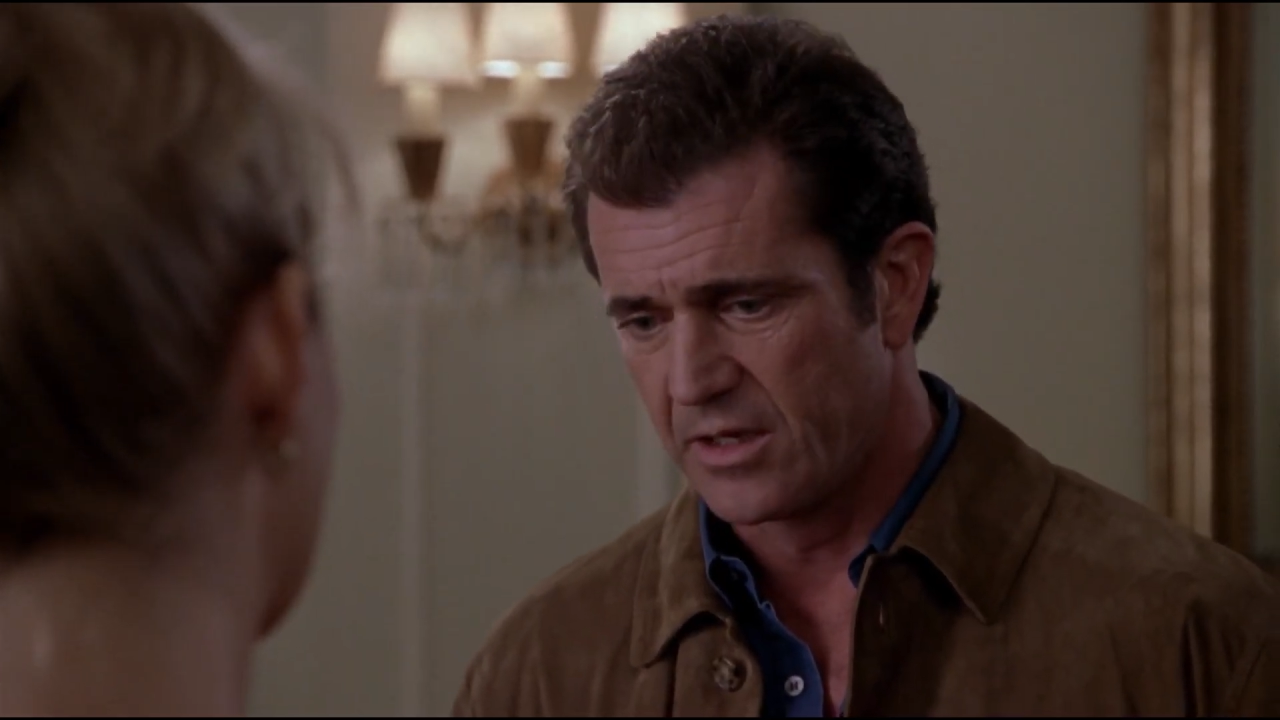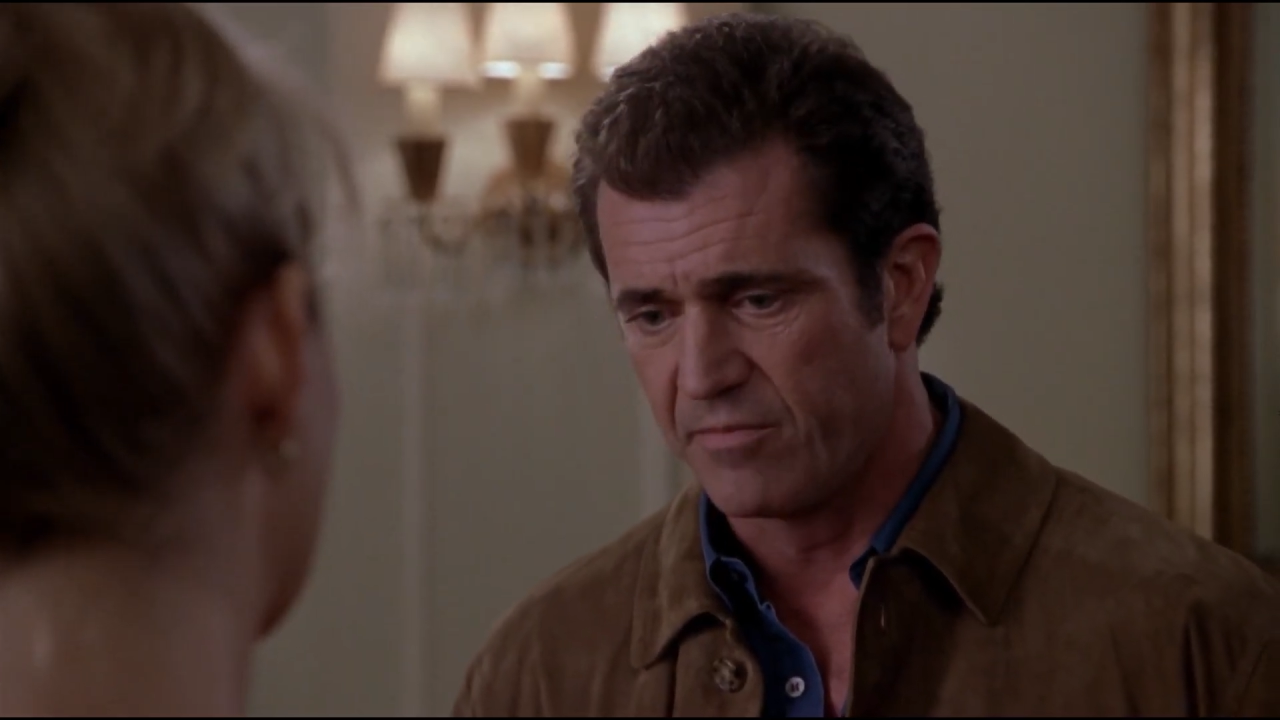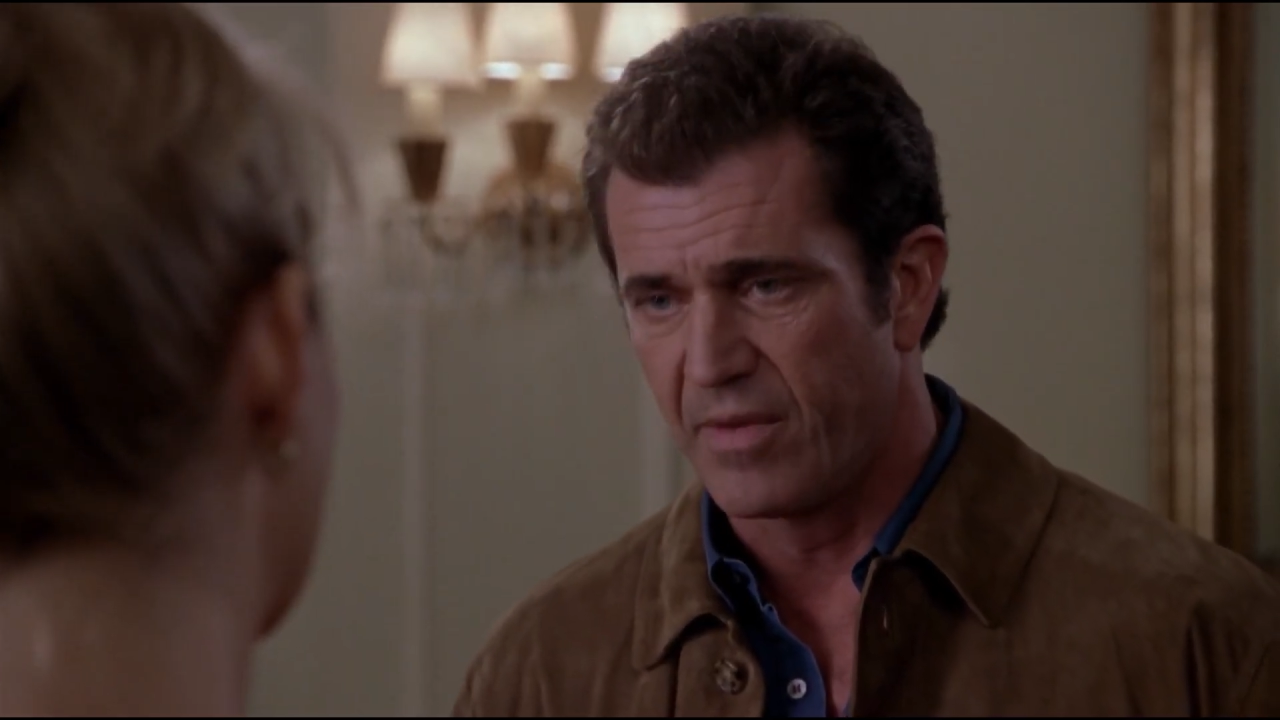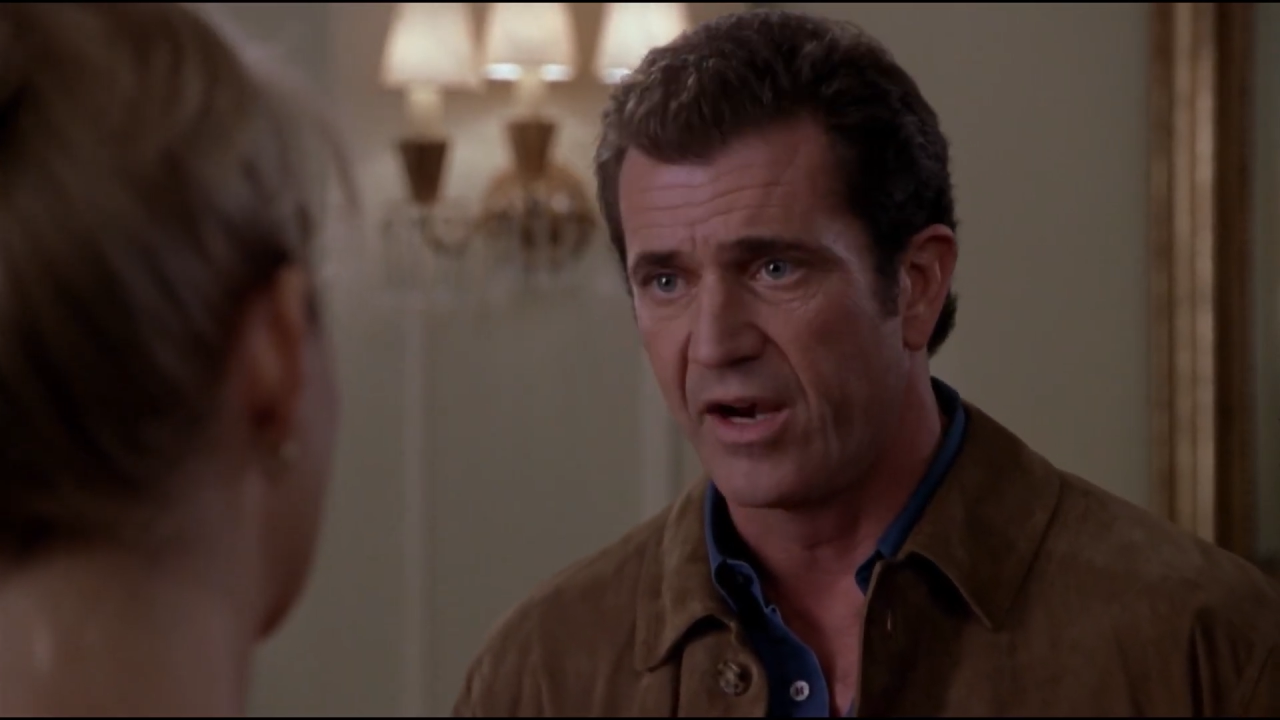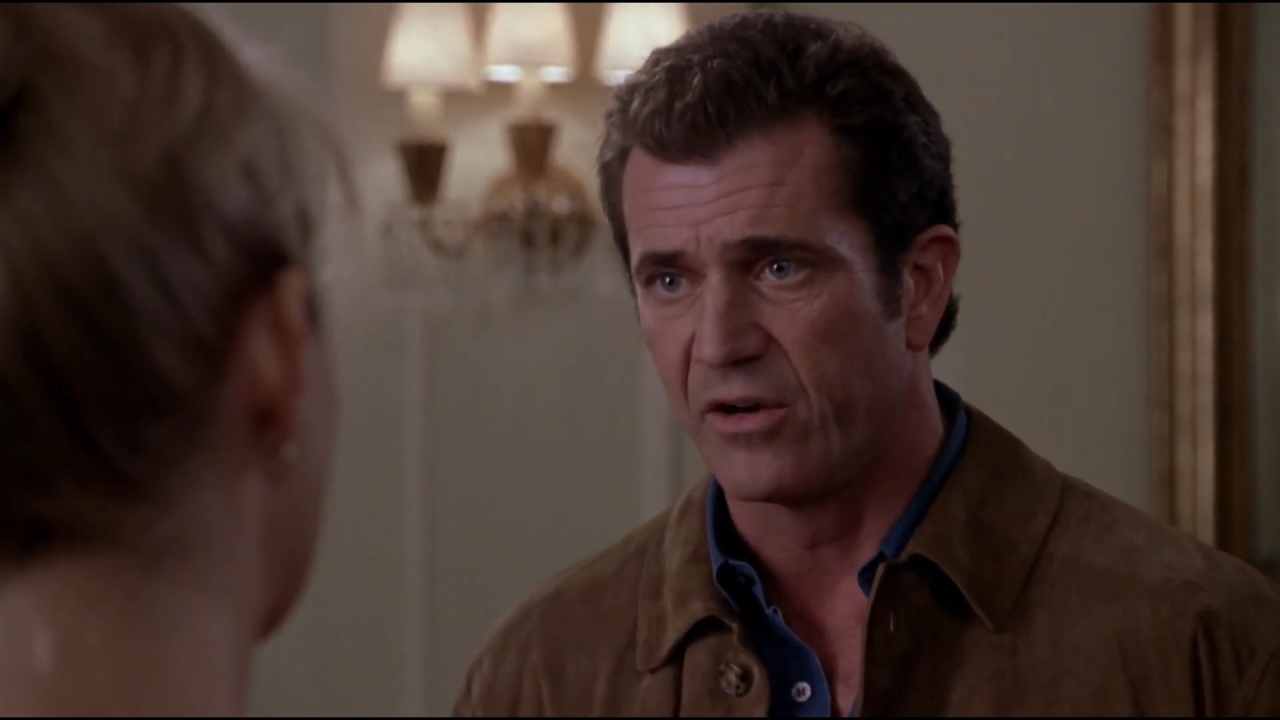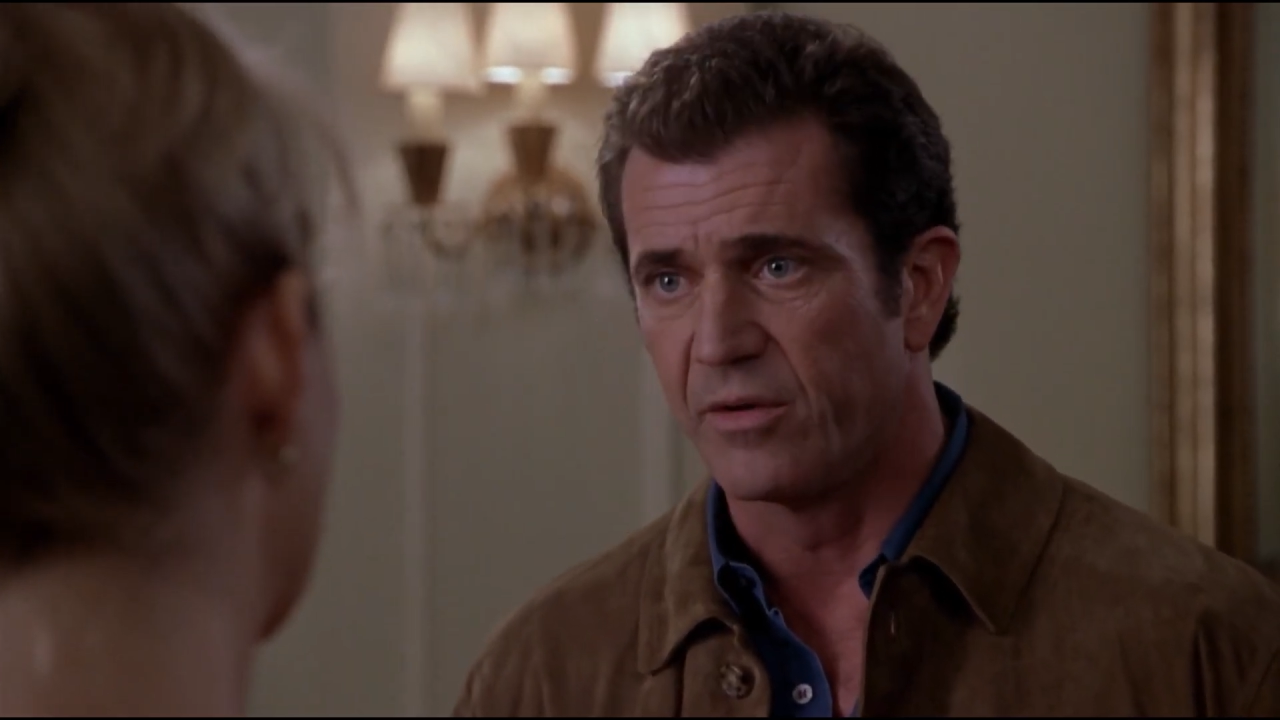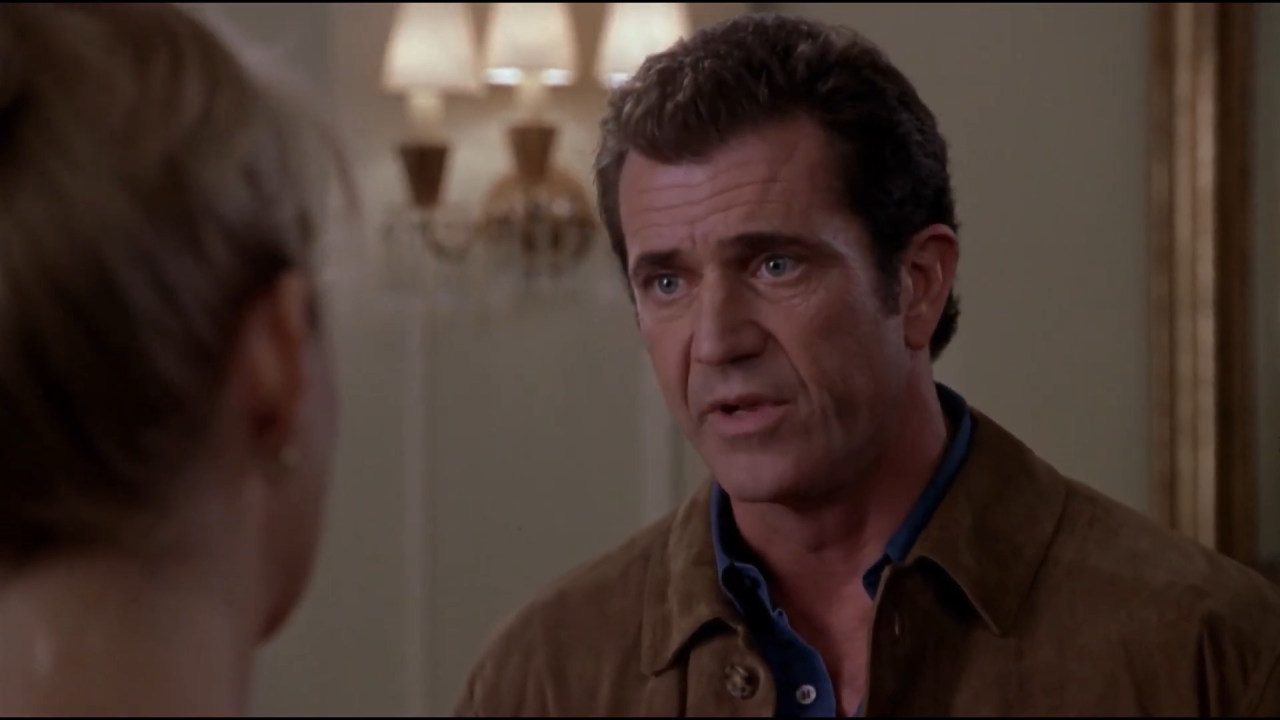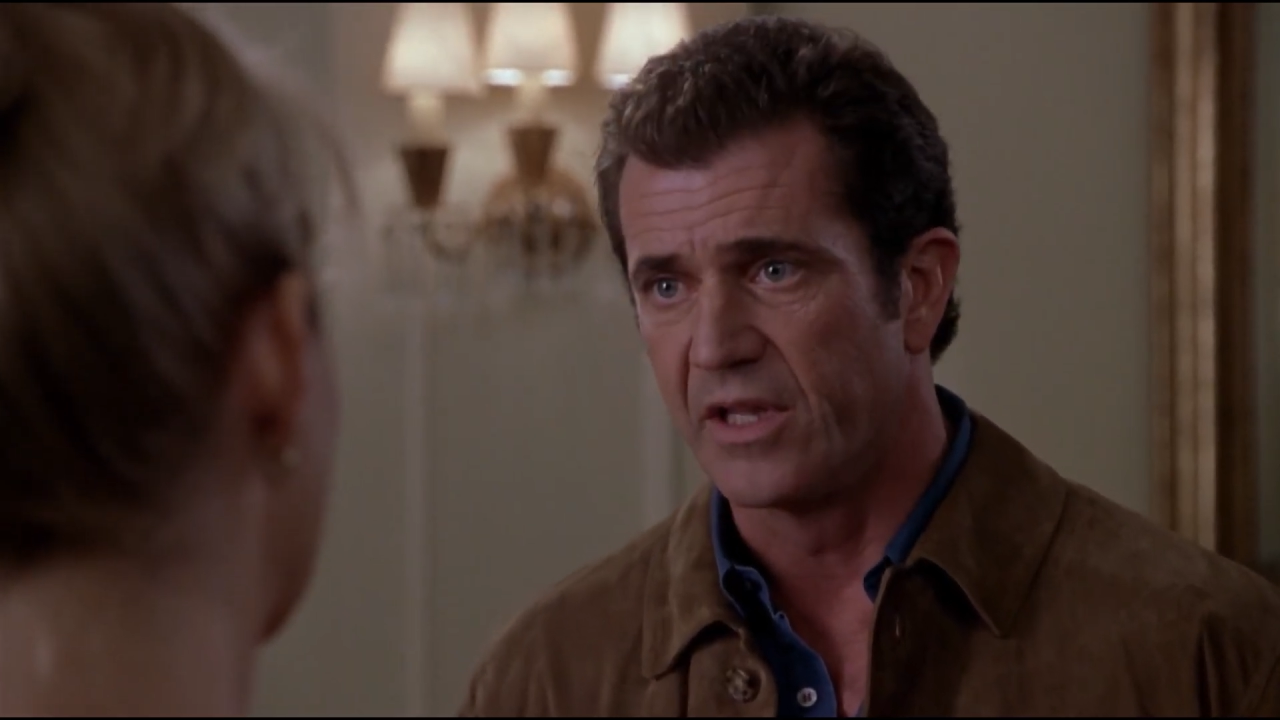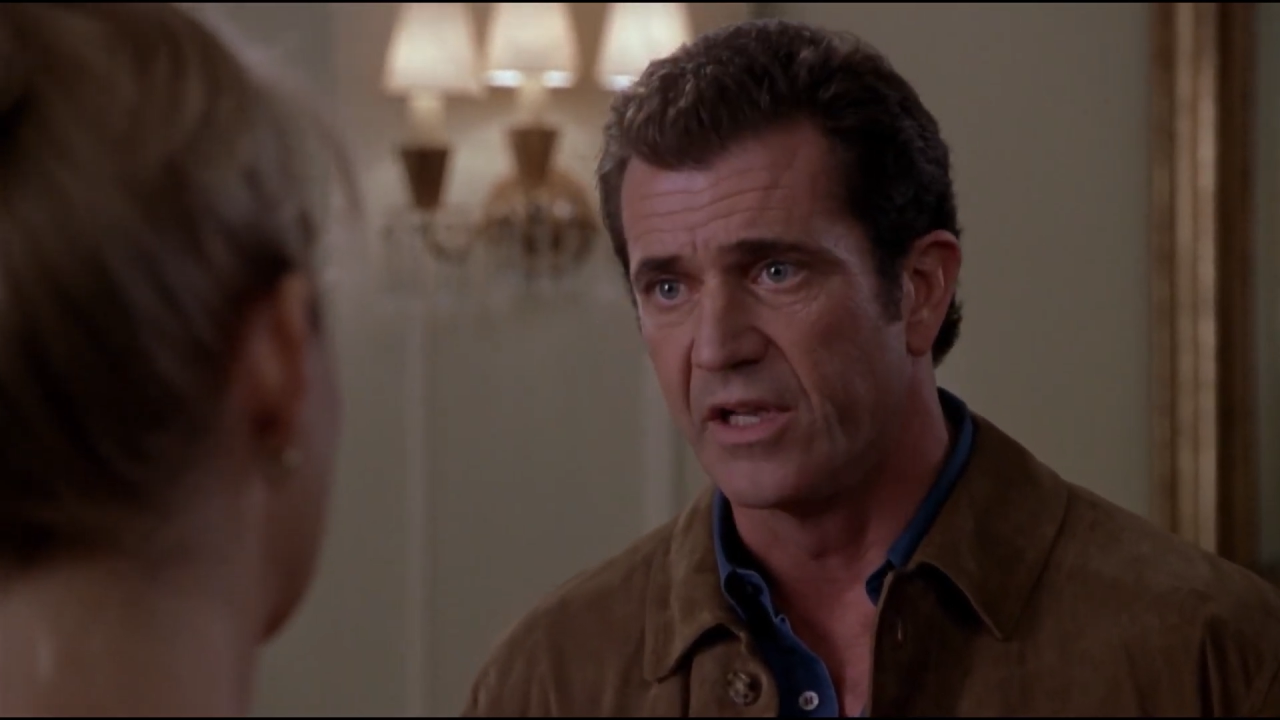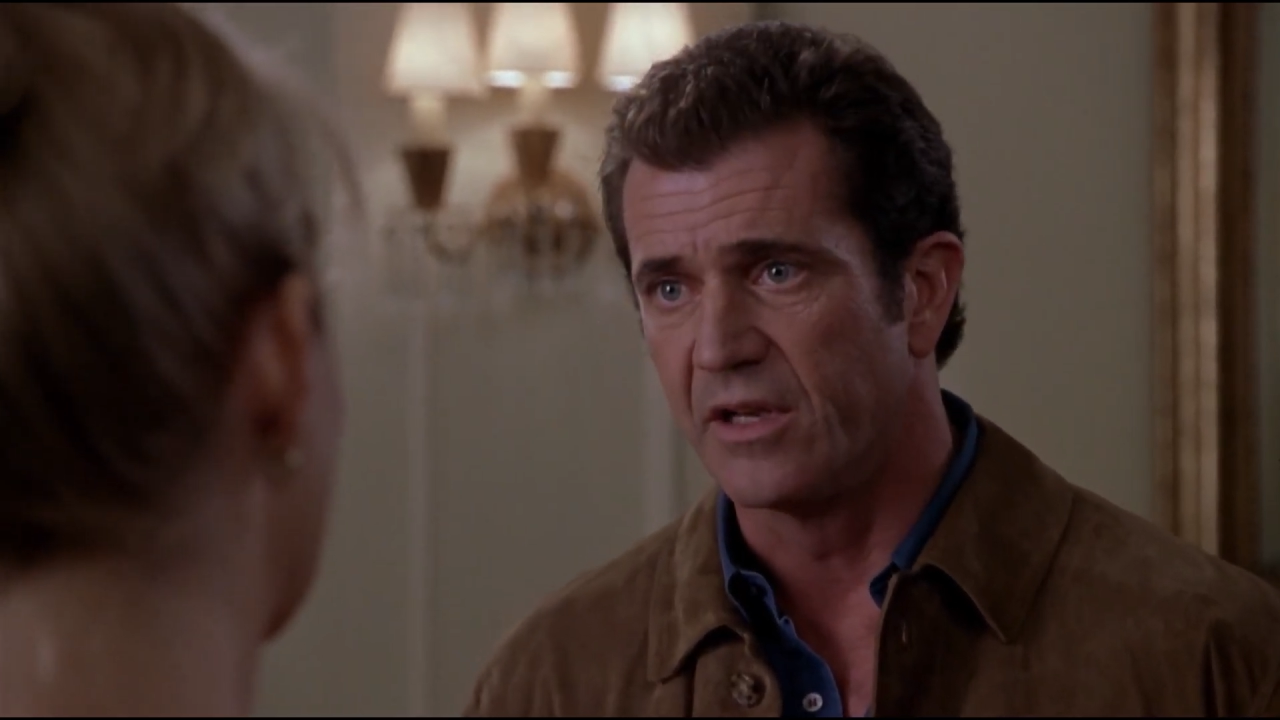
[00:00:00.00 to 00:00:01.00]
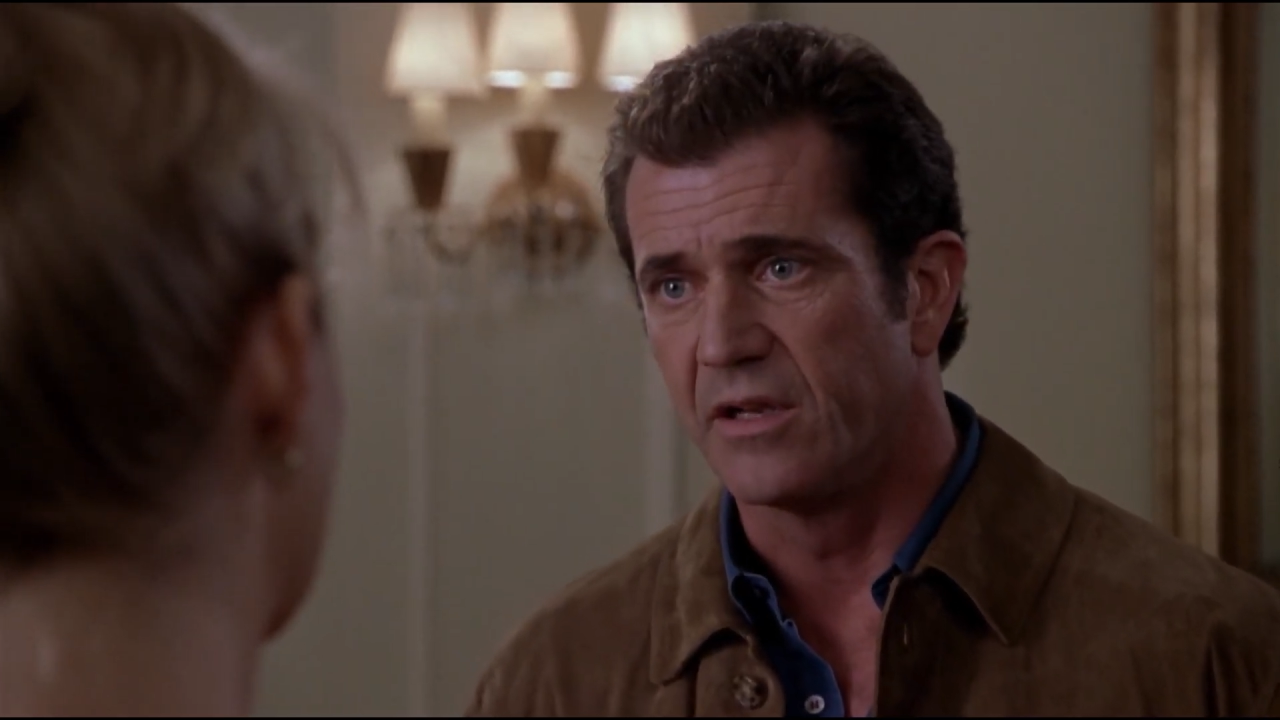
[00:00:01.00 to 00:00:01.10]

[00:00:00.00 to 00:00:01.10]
that she took the